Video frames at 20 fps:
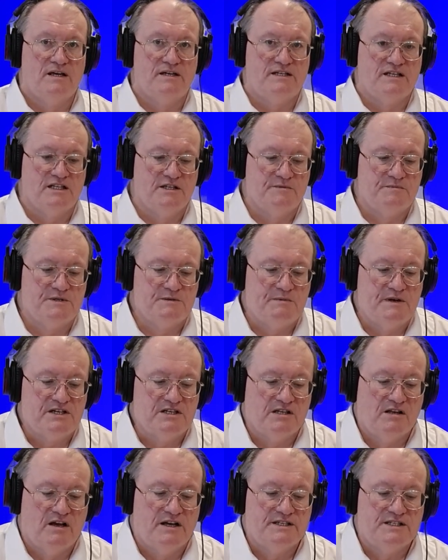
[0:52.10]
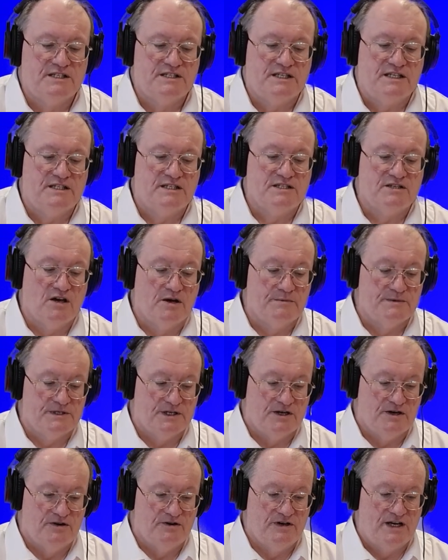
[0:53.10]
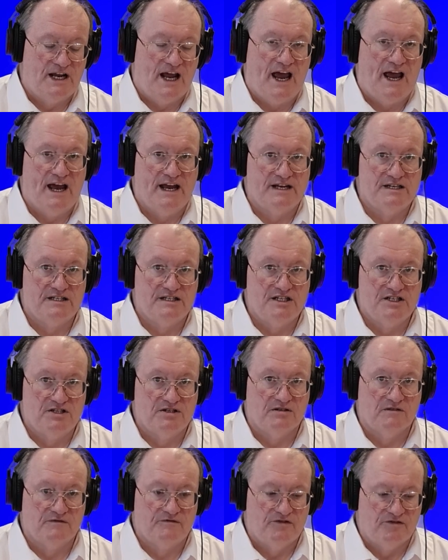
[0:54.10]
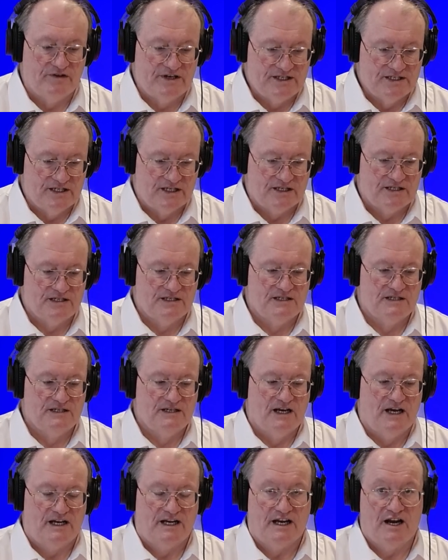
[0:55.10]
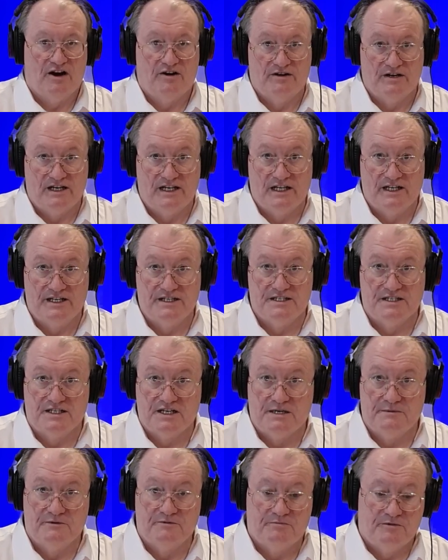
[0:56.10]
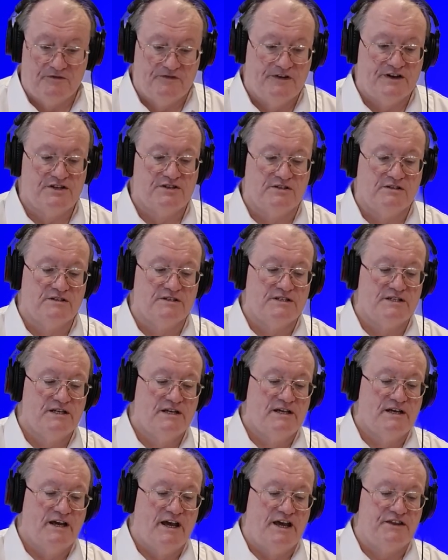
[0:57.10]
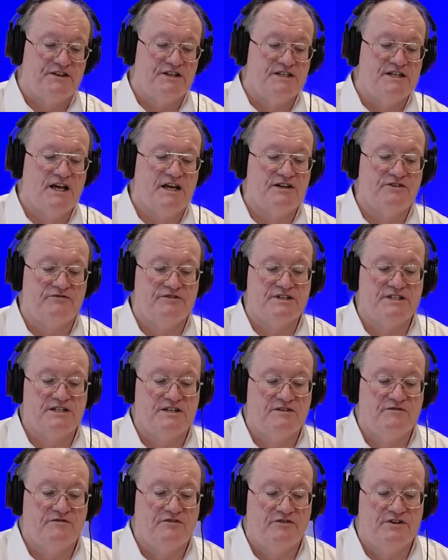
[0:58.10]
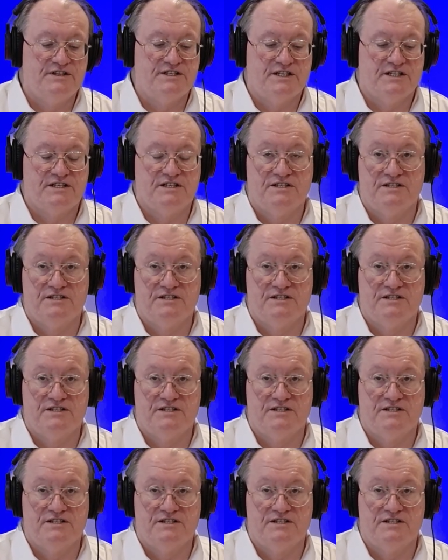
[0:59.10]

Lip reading: Dilip specializes in cybersecurity and digital forensics, and he currently leads a team of professionals at the Data Risk and Forensics